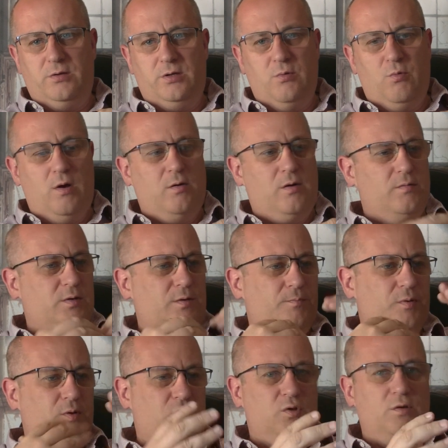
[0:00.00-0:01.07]
you're welcome to
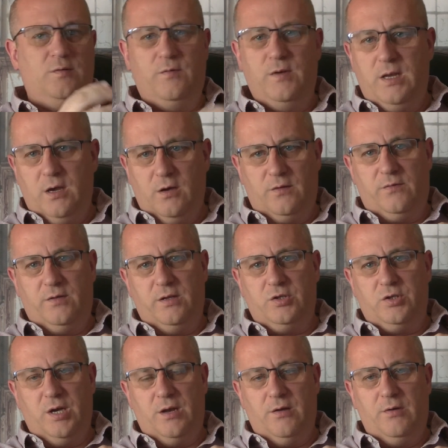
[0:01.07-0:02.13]
produce videos for this
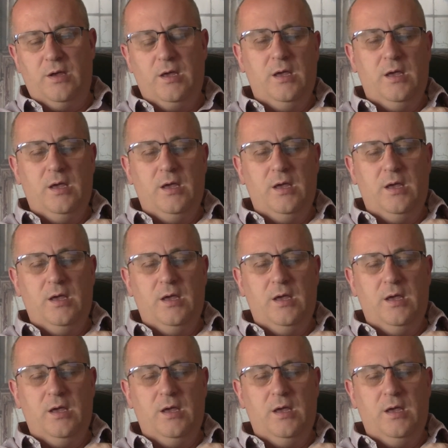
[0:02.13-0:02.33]
channel